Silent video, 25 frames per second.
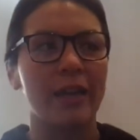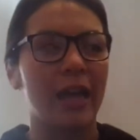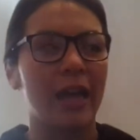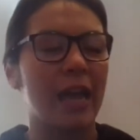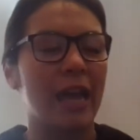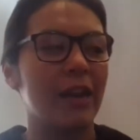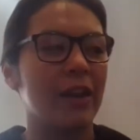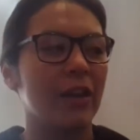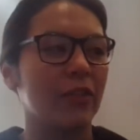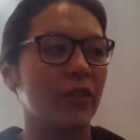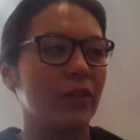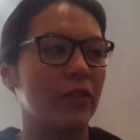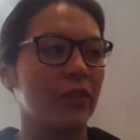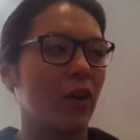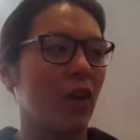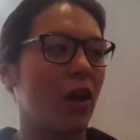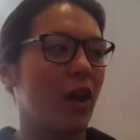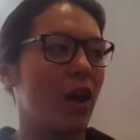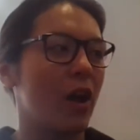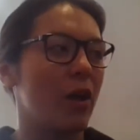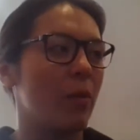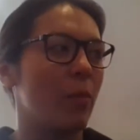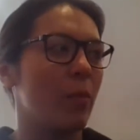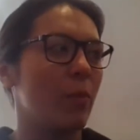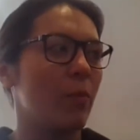And at the
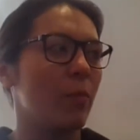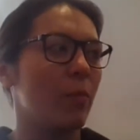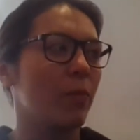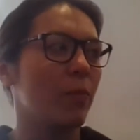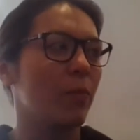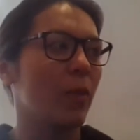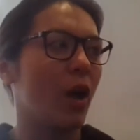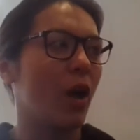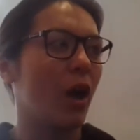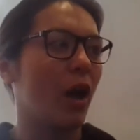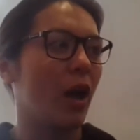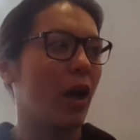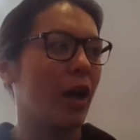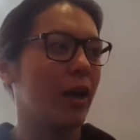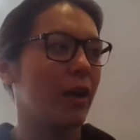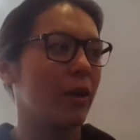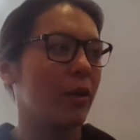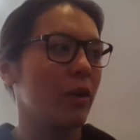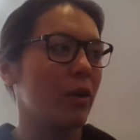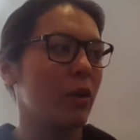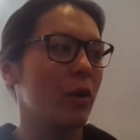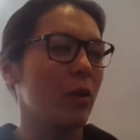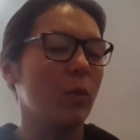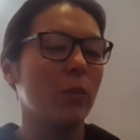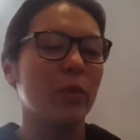time, I
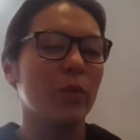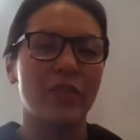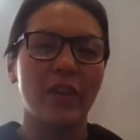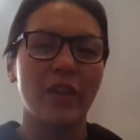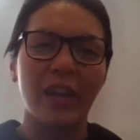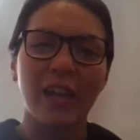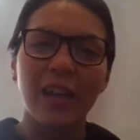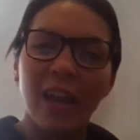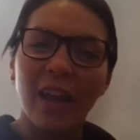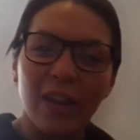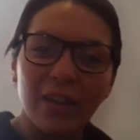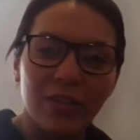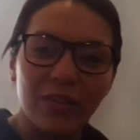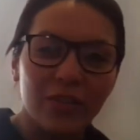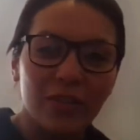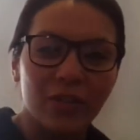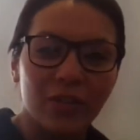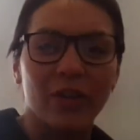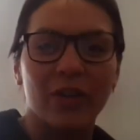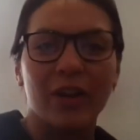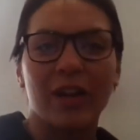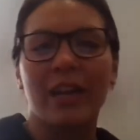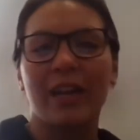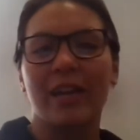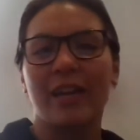was taking
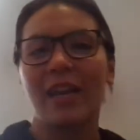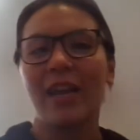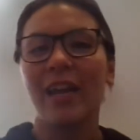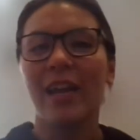history and